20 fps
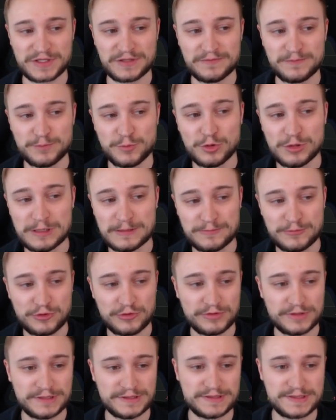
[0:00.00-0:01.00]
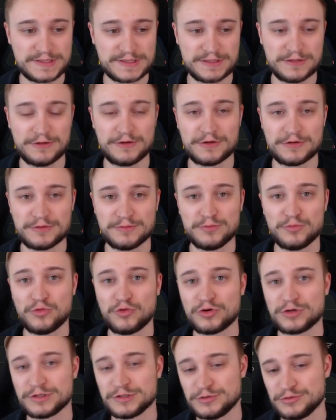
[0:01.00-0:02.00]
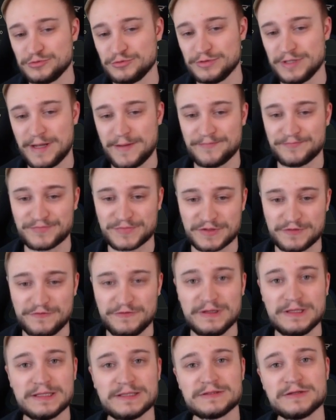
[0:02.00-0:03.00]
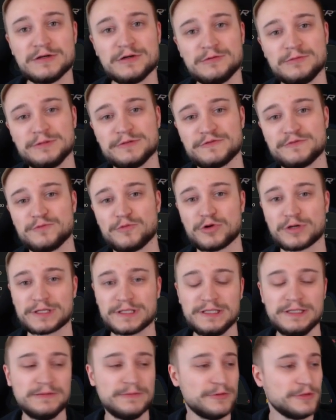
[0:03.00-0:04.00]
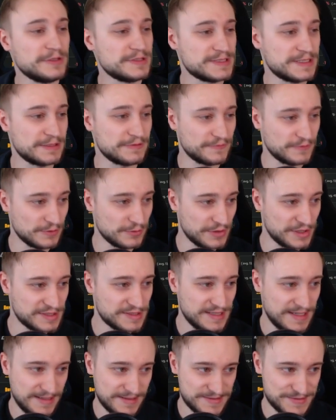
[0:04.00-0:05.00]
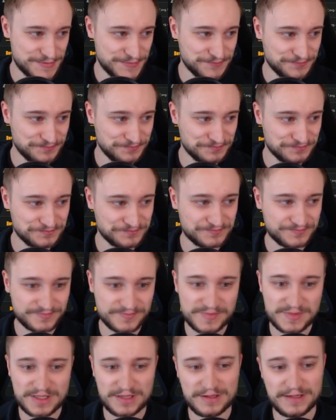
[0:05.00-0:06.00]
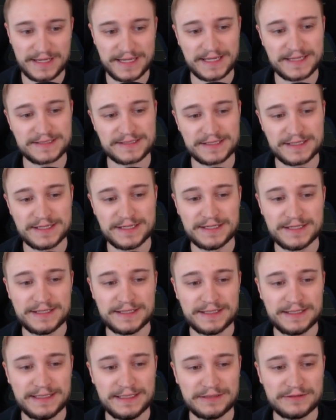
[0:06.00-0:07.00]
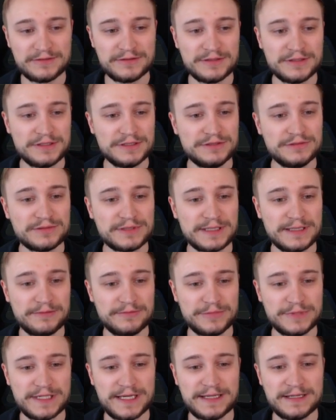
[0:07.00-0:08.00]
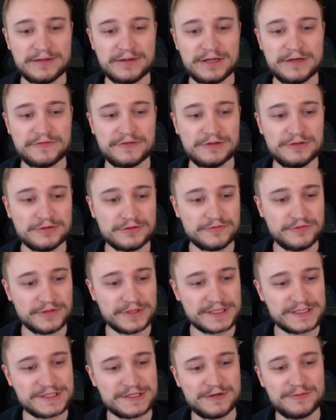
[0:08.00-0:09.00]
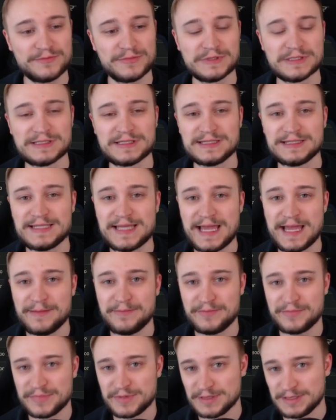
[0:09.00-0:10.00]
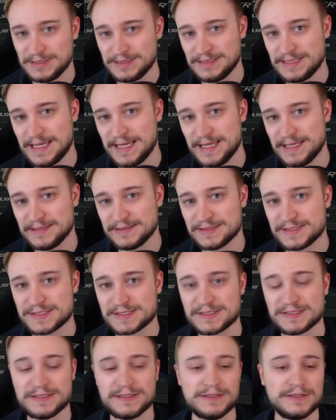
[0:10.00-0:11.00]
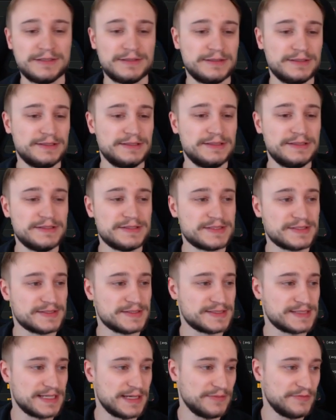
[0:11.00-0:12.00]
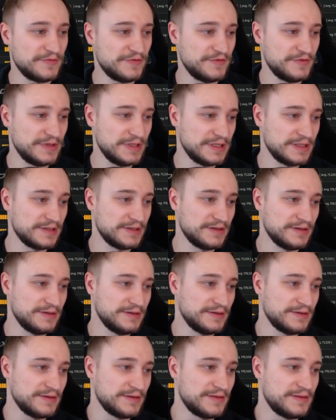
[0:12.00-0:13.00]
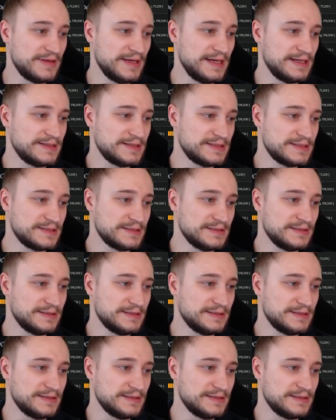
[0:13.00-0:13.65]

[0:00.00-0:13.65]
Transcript: bullet points are more to fill it with more keywords and fluent text. And here we can now have a look. For example, dab, dance is something that